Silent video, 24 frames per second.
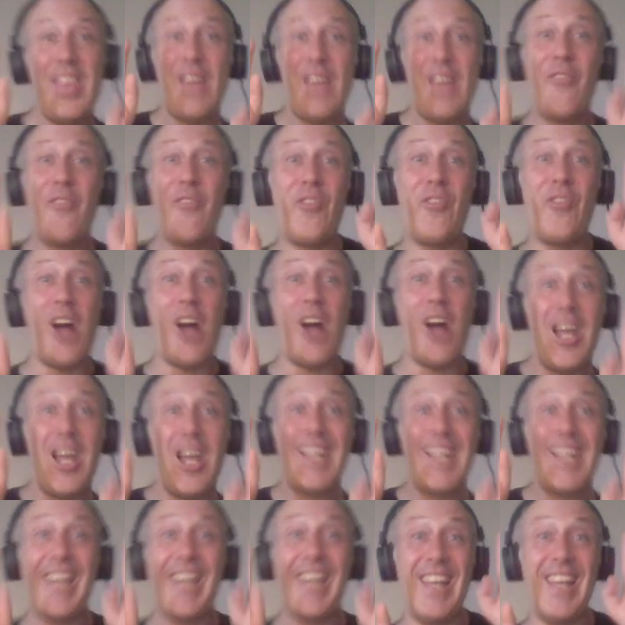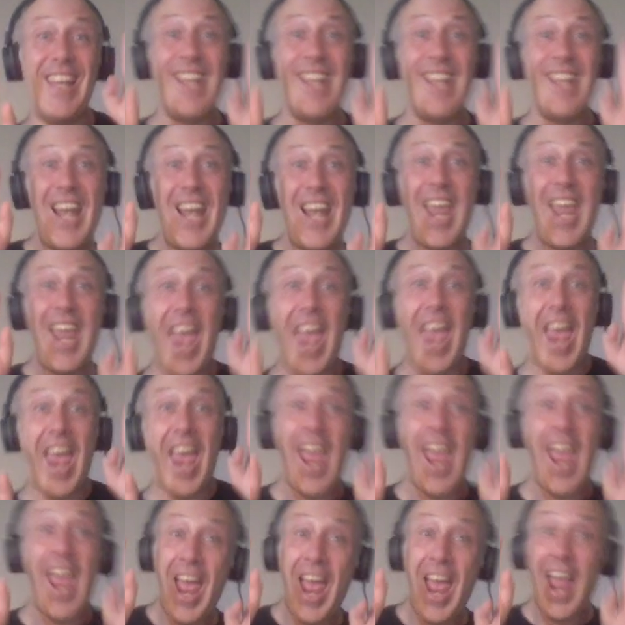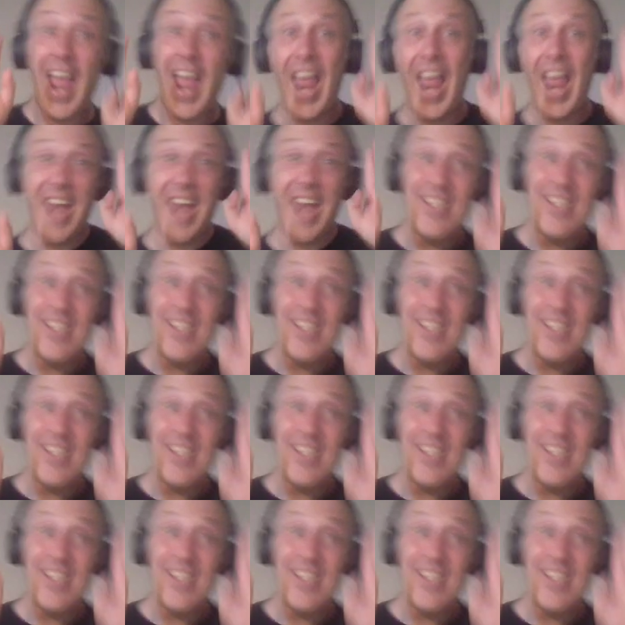frolic in the land.